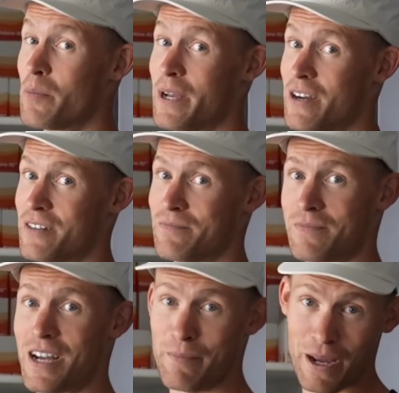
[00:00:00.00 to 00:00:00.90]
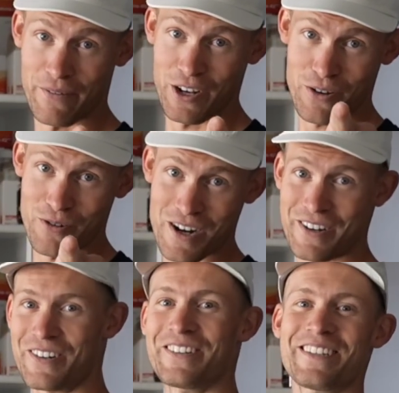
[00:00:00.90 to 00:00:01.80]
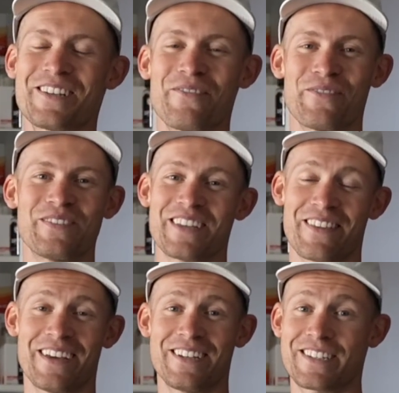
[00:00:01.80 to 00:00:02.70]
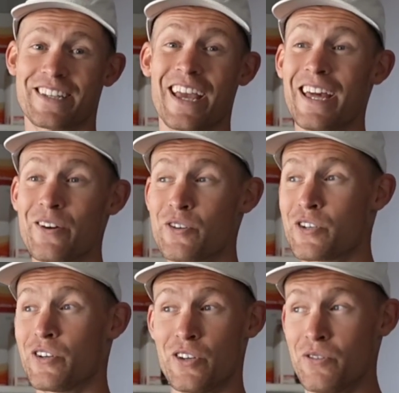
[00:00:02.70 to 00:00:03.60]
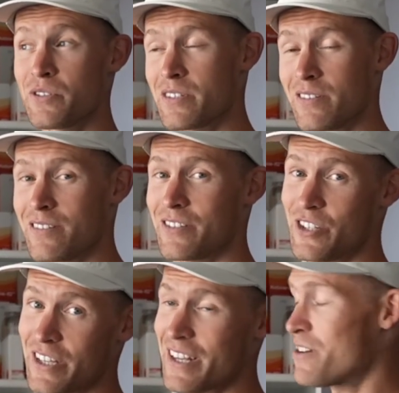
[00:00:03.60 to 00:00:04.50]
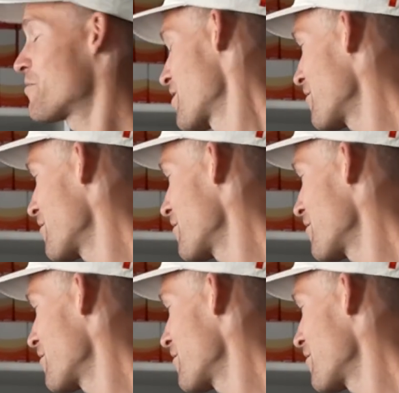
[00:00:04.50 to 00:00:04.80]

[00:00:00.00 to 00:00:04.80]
big on. I made a video on all the supplements I think skaters should use. Check that out if you